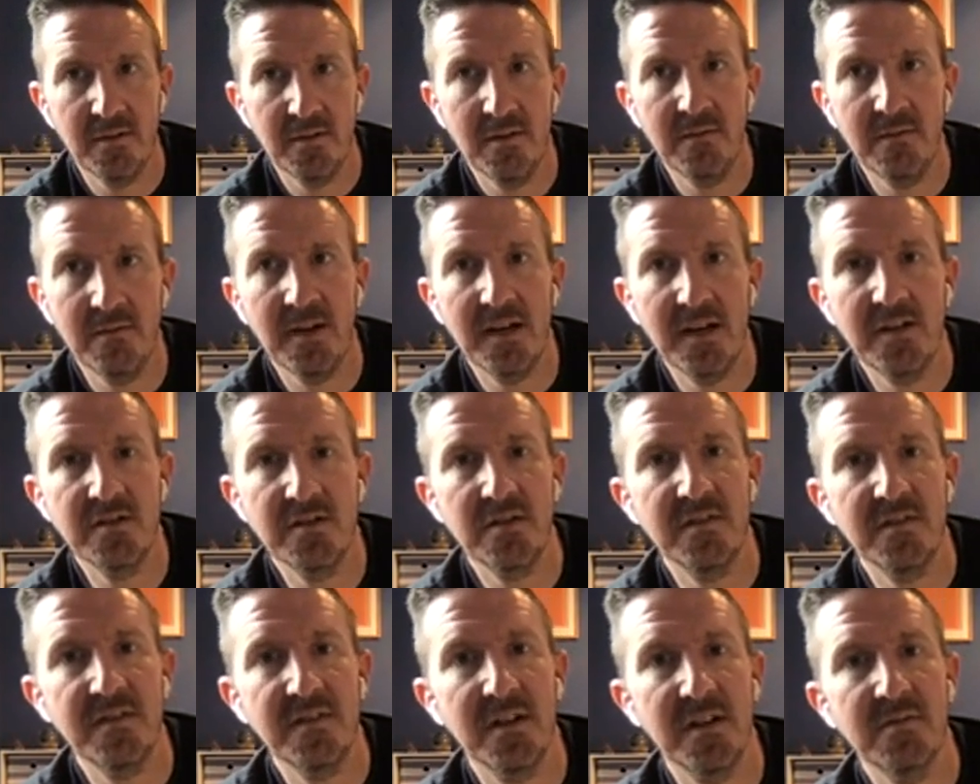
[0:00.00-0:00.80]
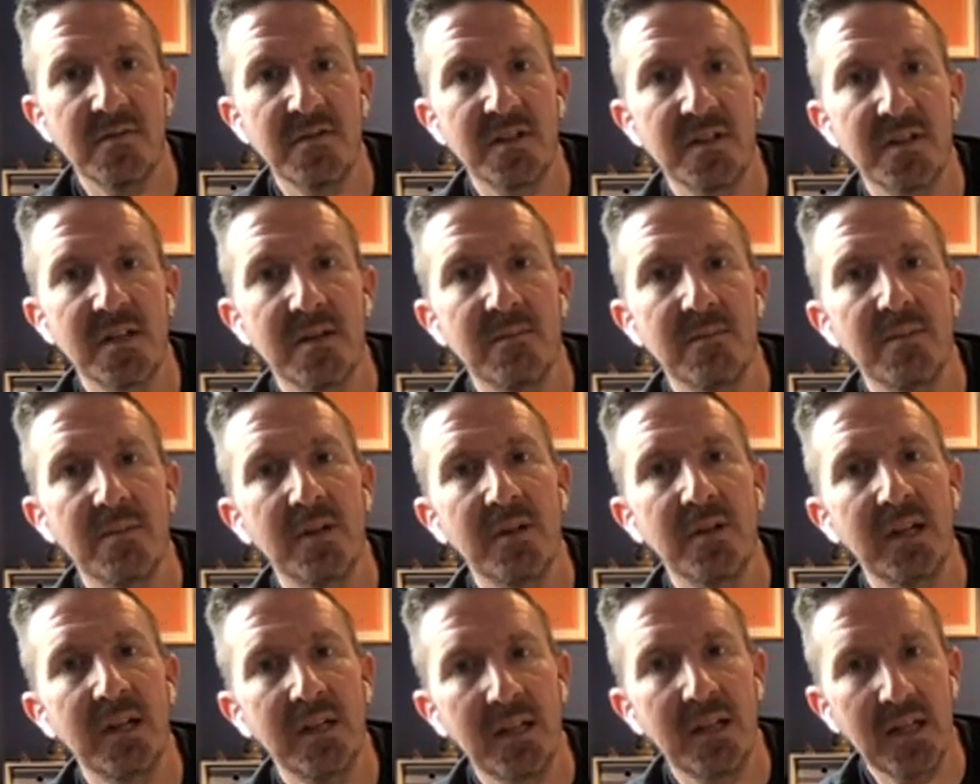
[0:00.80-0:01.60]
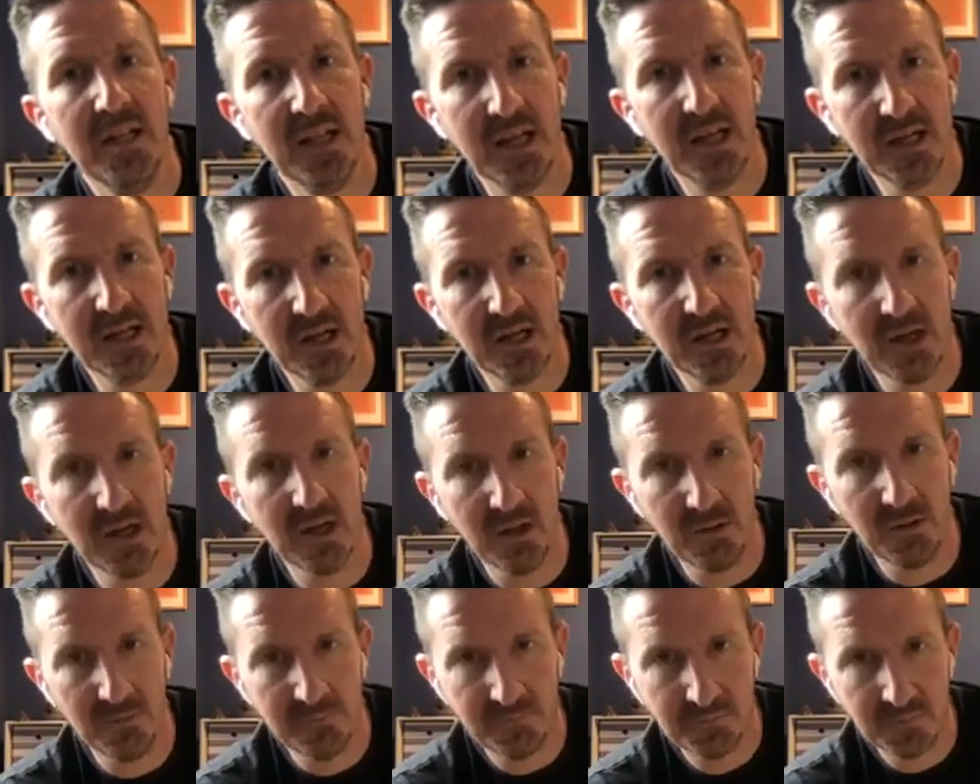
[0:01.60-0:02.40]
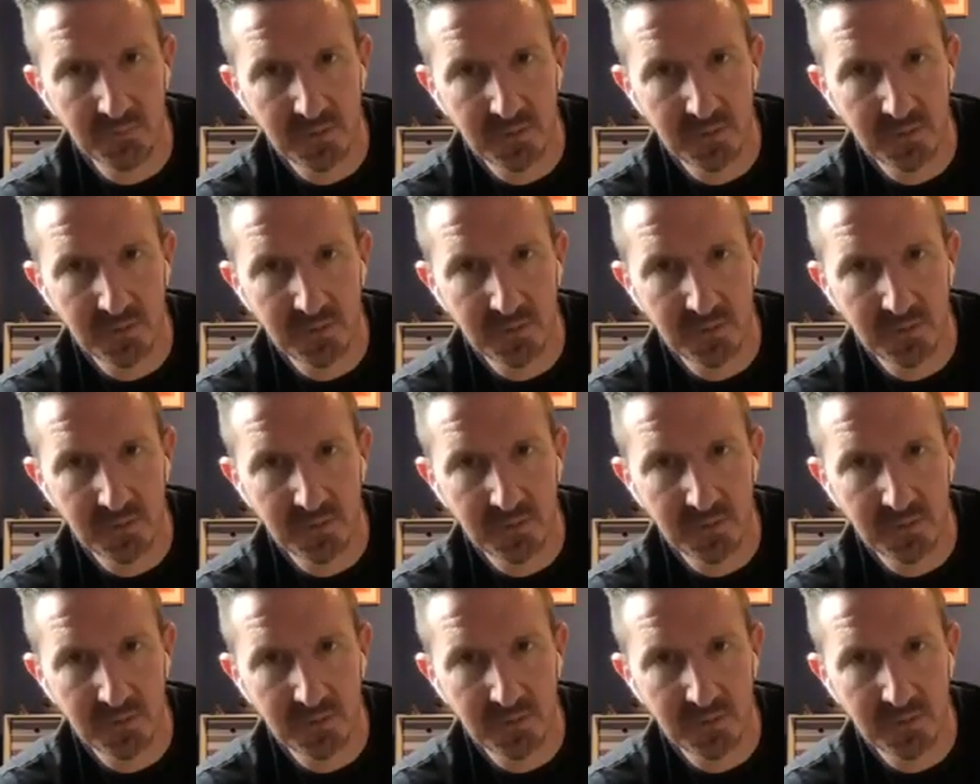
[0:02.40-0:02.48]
So invite yourself to completely let go.